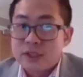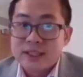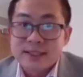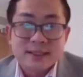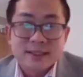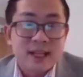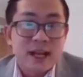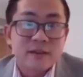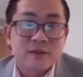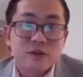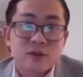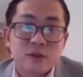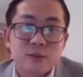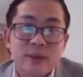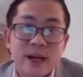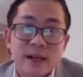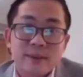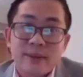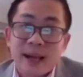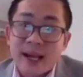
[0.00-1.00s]
staff to
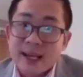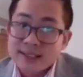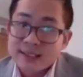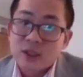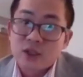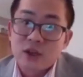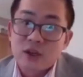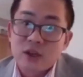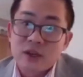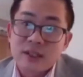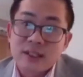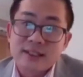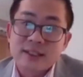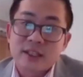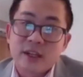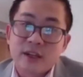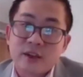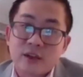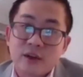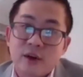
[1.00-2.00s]
buy bicycle
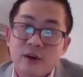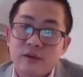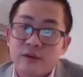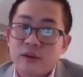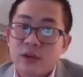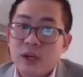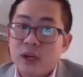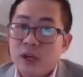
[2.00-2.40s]
instead of